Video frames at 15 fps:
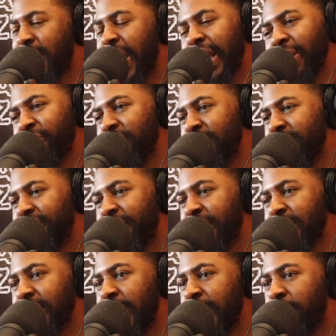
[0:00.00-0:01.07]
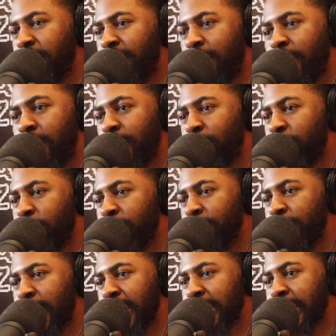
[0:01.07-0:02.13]
I ain't really faced like no hard
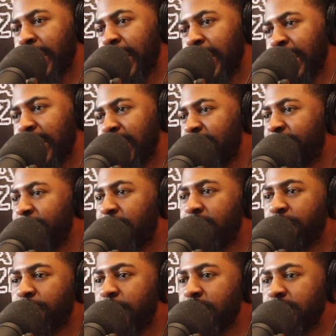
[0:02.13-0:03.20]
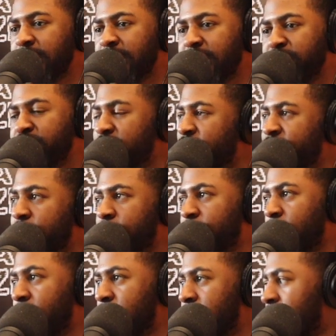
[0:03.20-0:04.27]
roadblocks, like, because I feel like the process, it was a
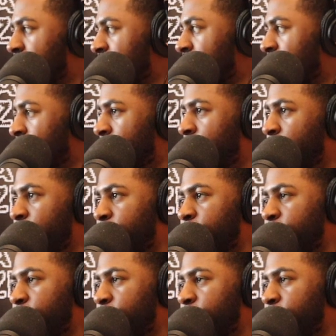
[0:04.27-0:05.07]
fun process. Mm-hmm.